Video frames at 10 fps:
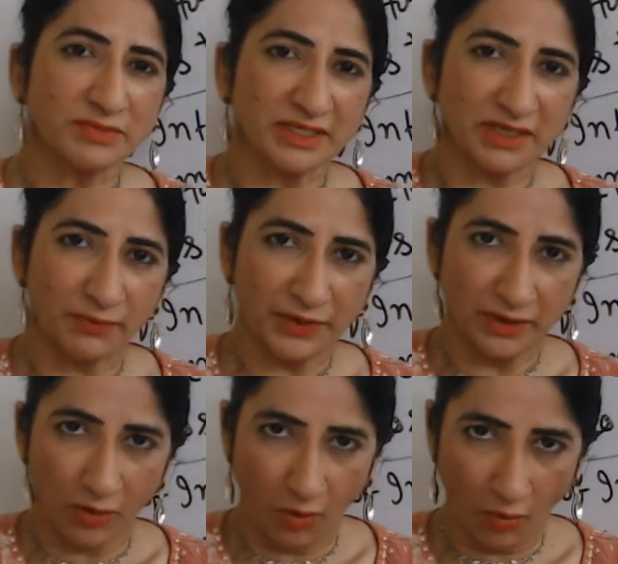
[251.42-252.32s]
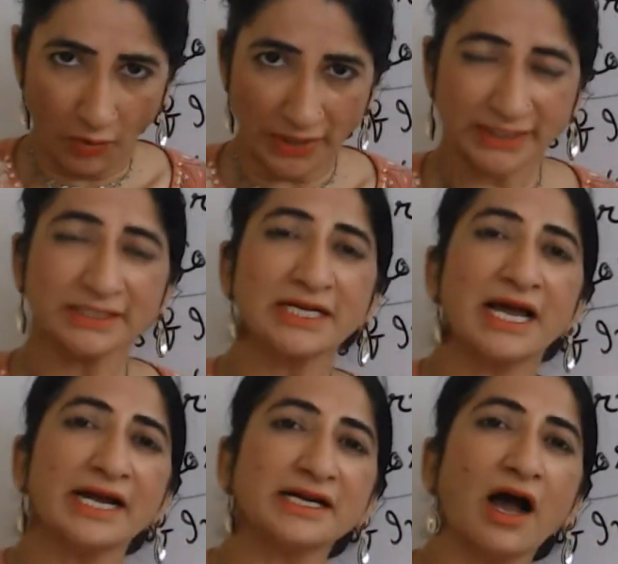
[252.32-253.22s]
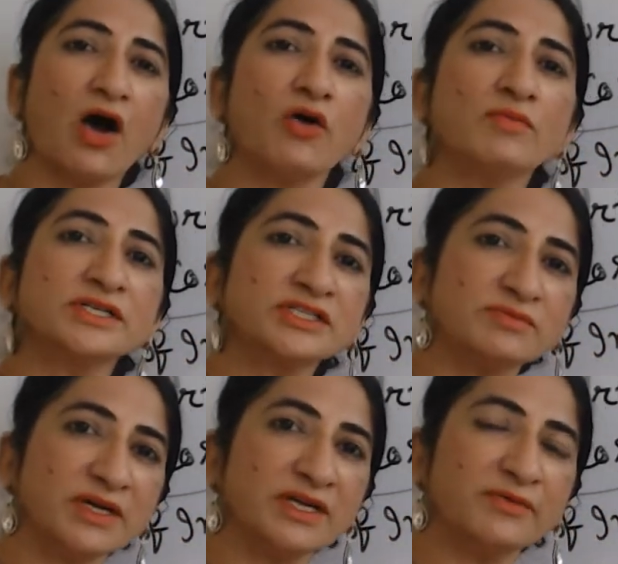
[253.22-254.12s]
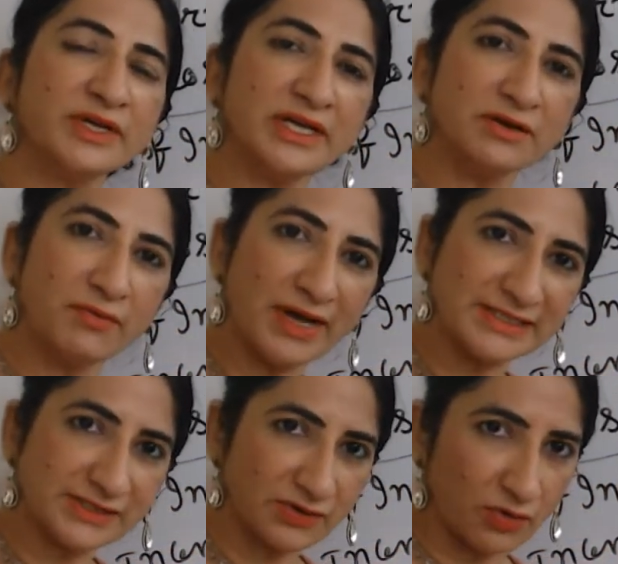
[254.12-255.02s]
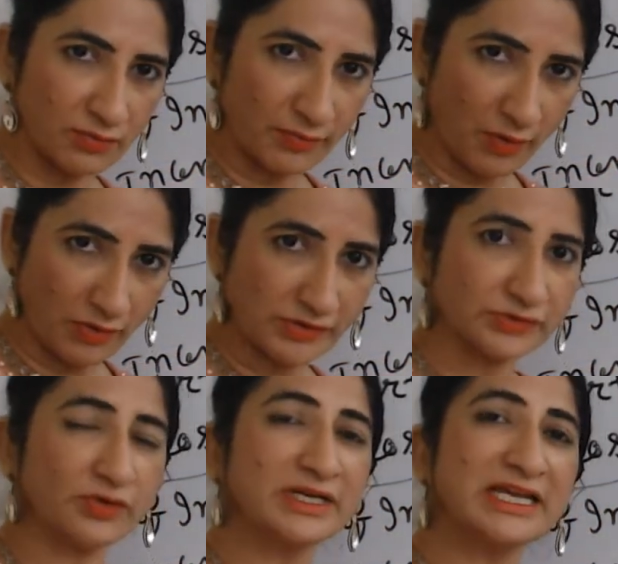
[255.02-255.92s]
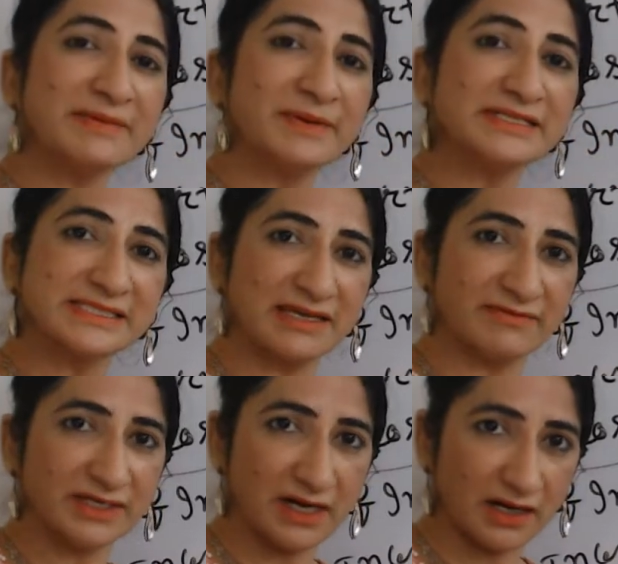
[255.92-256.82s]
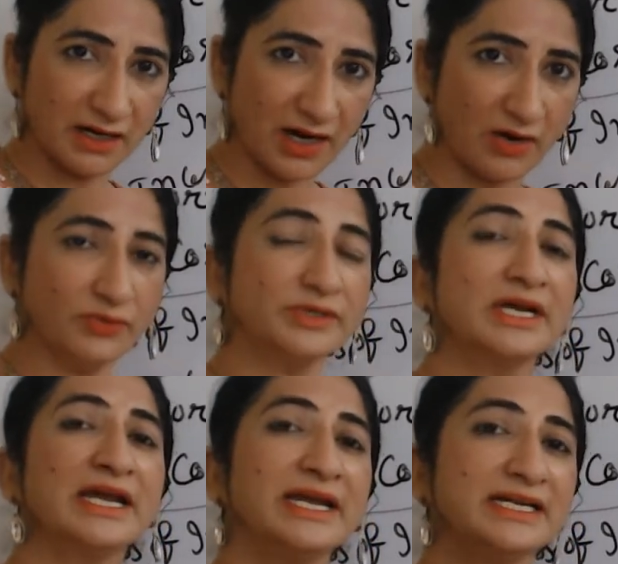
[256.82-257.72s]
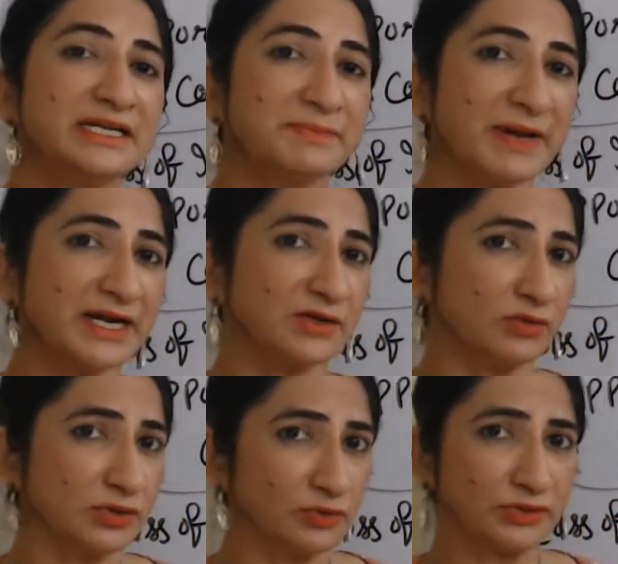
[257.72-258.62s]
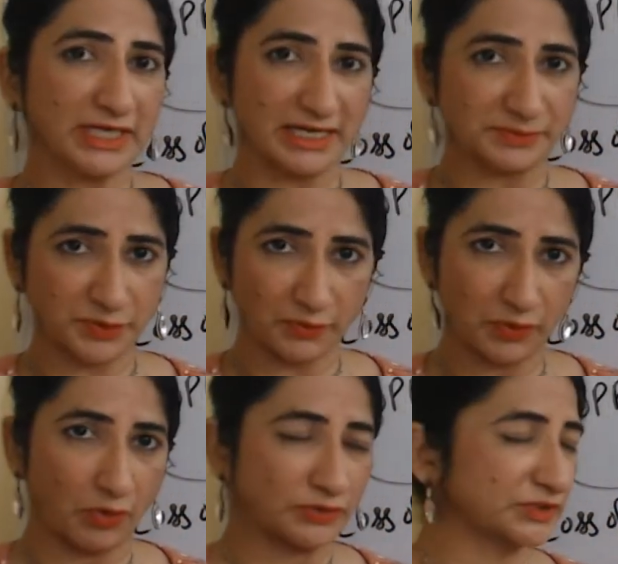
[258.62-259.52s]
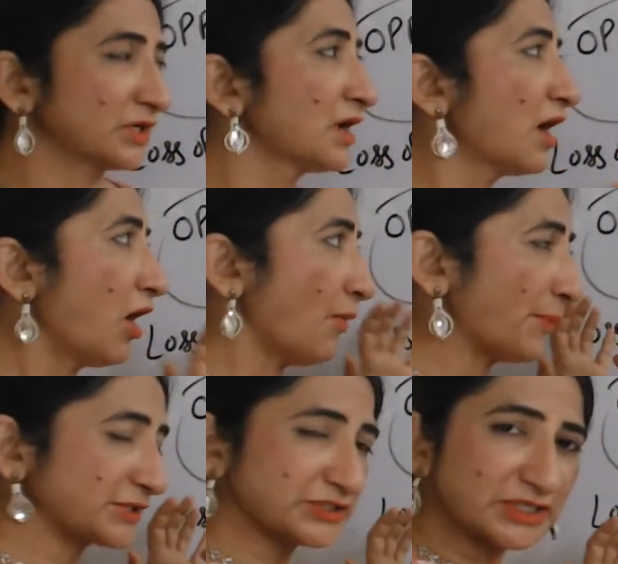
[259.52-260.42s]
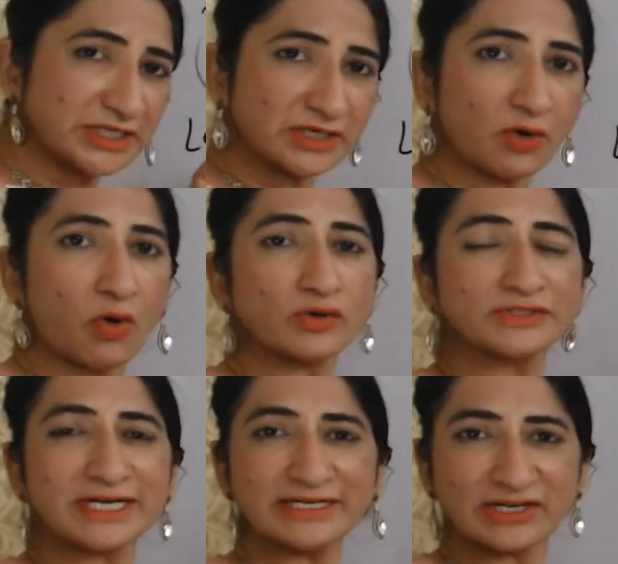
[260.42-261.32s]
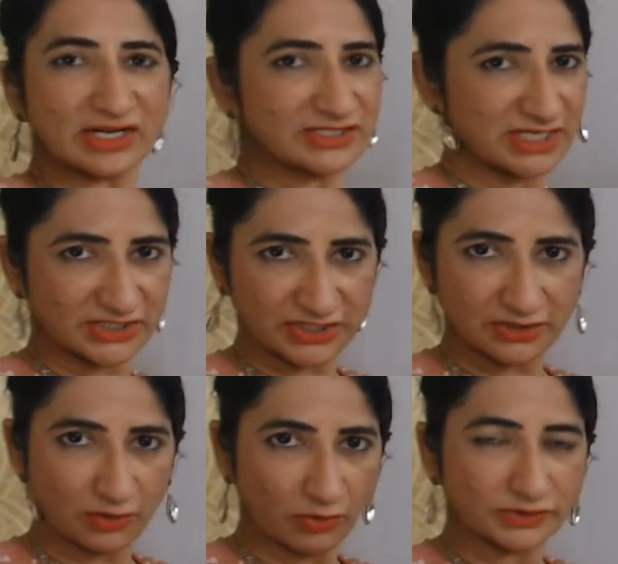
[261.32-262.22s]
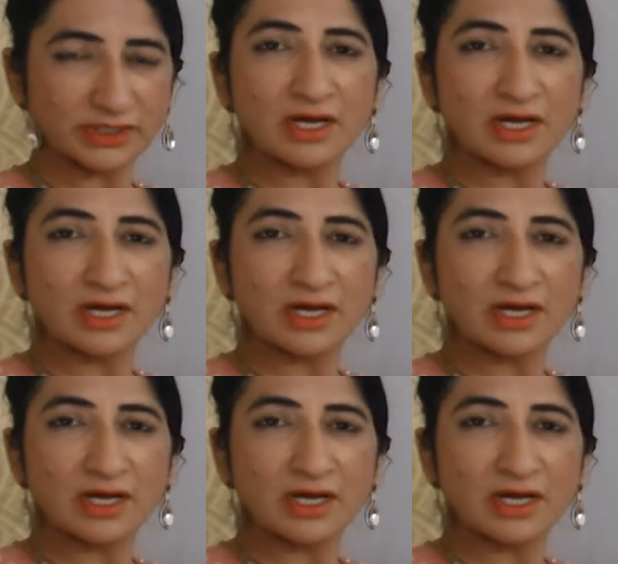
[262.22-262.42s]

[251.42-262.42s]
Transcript: money we hold and how much money we invest on bonds or keep in saving account, it depends on two types of cost, opportunity cost and transaction cost.